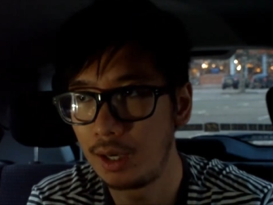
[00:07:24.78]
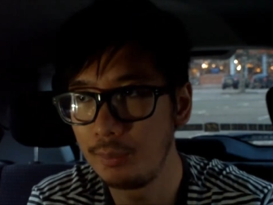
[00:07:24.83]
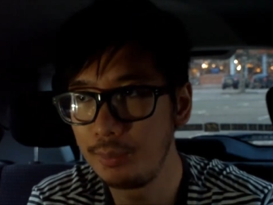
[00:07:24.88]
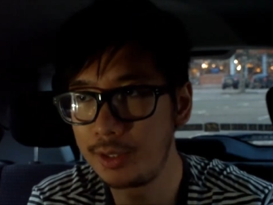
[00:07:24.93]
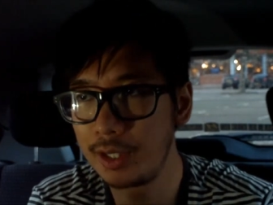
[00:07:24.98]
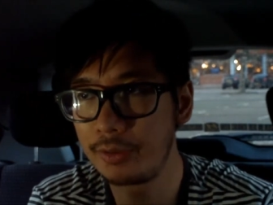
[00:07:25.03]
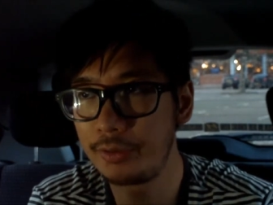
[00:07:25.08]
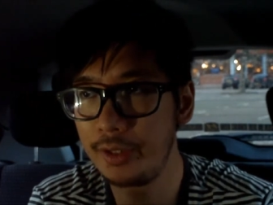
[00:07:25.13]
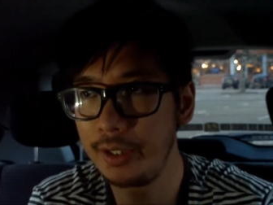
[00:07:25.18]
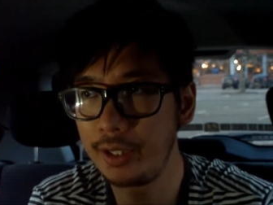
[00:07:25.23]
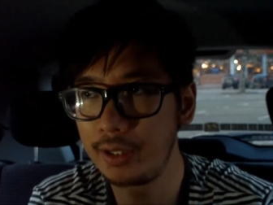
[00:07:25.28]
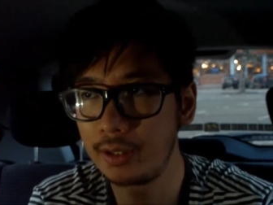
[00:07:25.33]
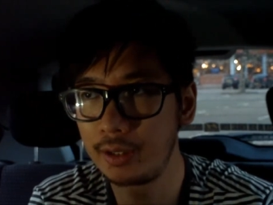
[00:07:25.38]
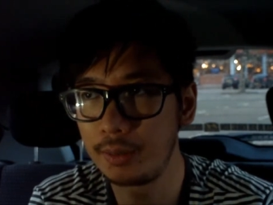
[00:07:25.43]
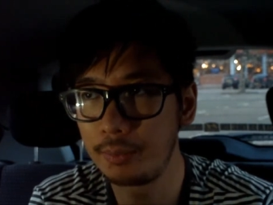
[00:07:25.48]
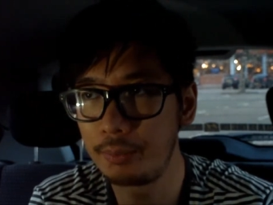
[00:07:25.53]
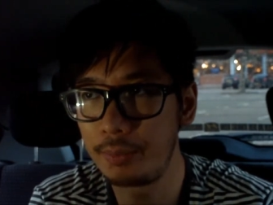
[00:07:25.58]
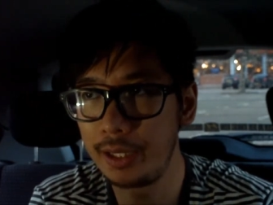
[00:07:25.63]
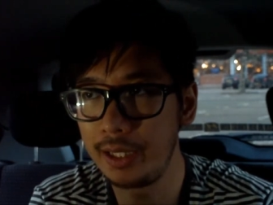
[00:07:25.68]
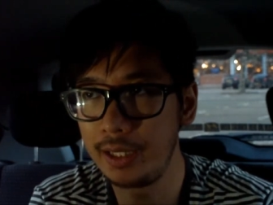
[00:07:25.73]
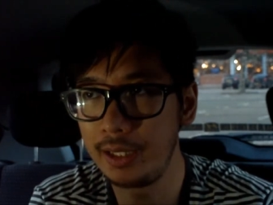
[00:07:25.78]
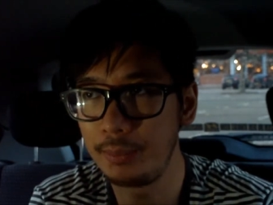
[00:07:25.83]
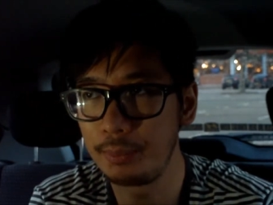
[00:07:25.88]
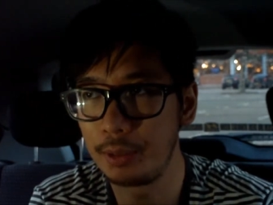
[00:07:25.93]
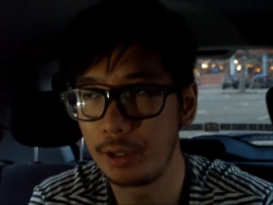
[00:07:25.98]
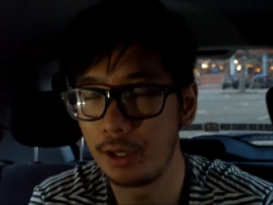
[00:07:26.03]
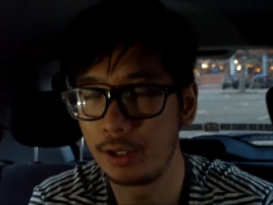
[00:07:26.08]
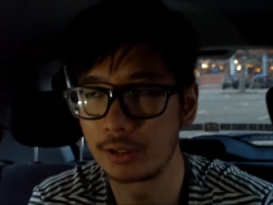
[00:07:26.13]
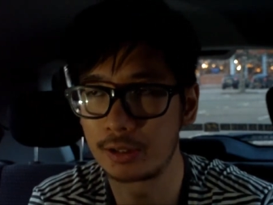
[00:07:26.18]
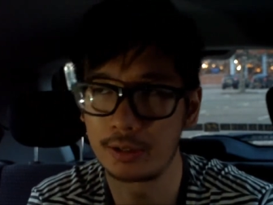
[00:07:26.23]
I'm definitely going to be
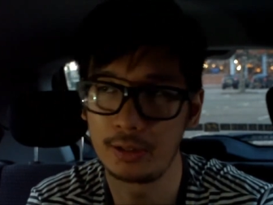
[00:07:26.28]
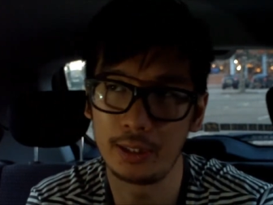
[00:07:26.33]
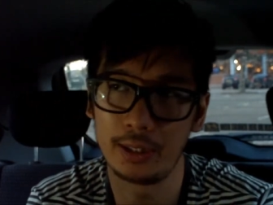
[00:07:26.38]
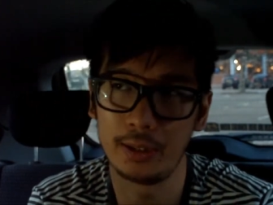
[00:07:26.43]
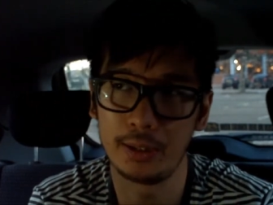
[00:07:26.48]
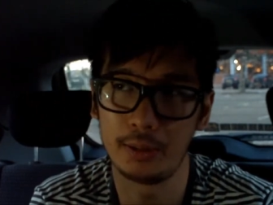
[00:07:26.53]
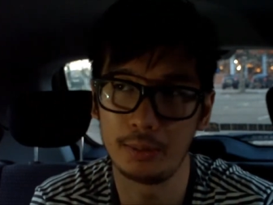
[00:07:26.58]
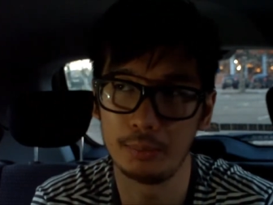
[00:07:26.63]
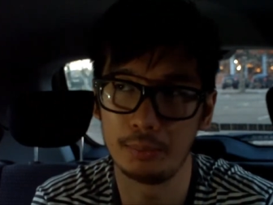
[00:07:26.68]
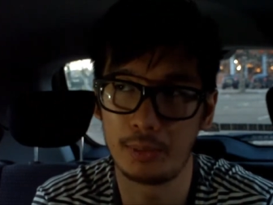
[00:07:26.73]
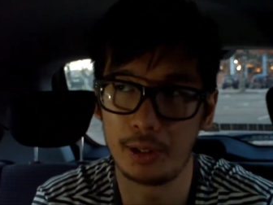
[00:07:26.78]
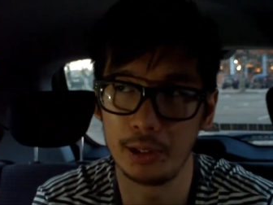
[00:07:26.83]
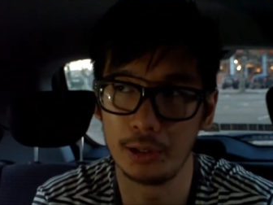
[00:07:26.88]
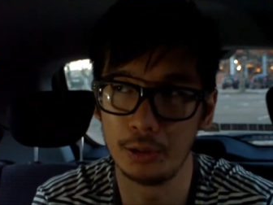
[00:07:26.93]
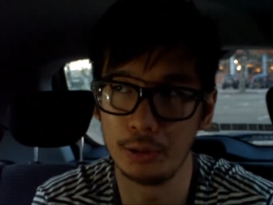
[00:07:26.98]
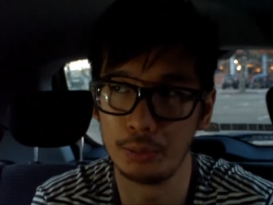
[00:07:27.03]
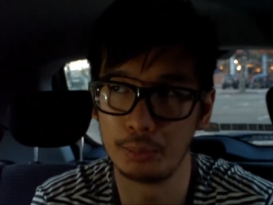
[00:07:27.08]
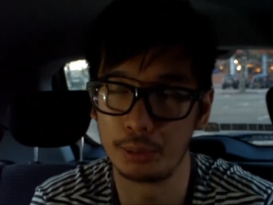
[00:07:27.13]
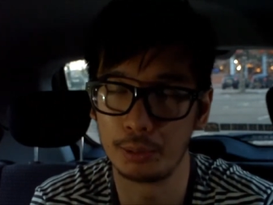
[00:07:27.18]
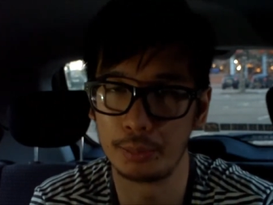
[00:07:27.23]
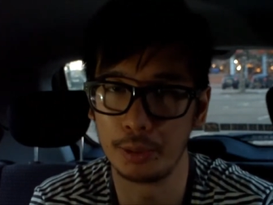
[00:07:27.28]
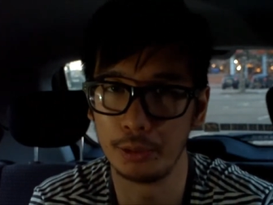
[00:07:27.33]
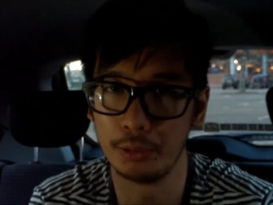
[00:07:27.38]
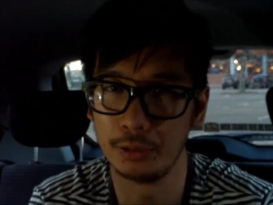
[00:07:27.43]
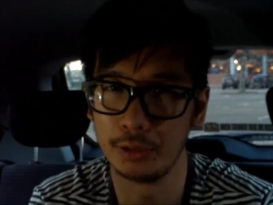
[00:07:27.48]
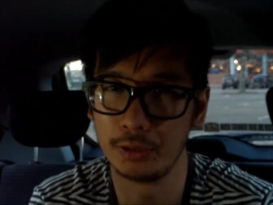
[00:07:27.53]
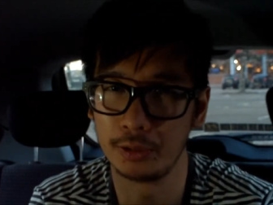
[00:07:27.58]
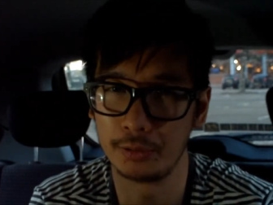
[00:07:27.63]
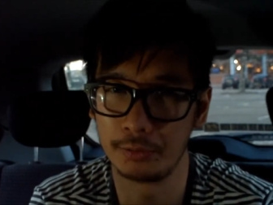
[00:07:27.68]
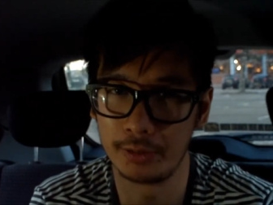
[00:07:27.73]
personally my own
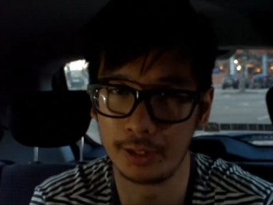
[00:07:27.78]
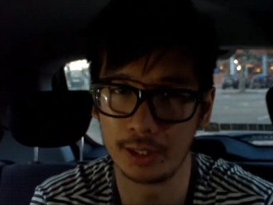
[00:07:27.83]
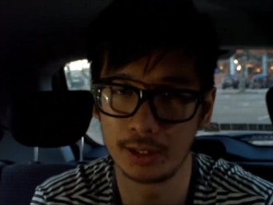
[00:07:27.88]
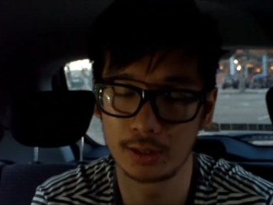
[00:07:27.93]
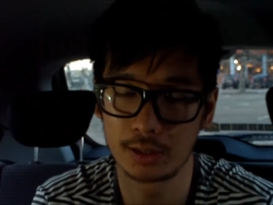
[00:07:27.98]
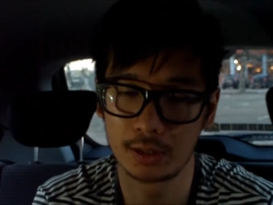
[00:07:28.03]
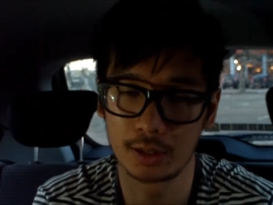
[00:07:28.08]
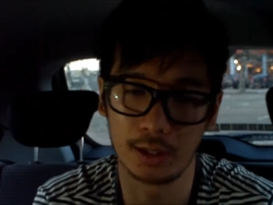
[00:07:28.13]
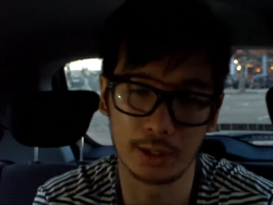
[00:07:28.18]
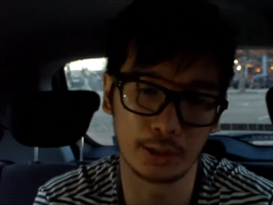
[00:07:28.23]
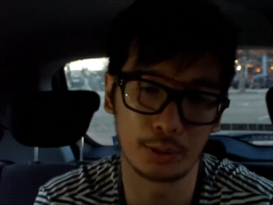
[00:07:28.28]
proponent of this.